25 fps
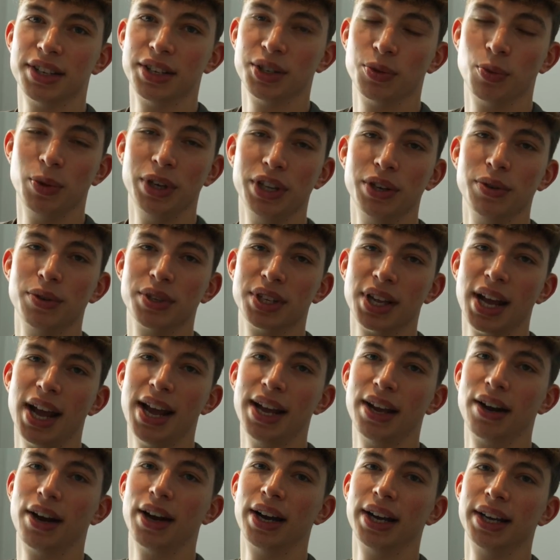is we use
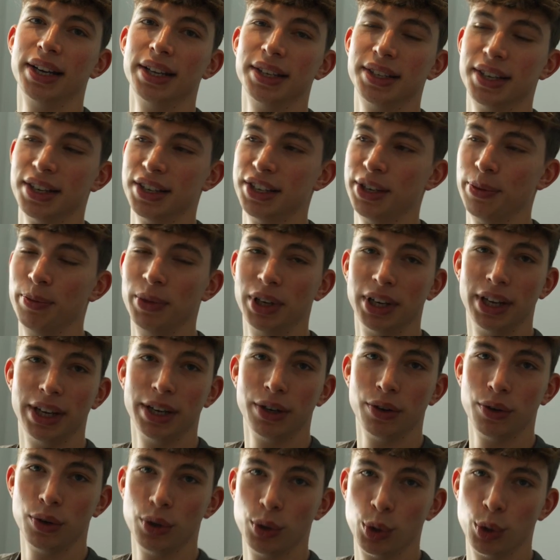AI to simulate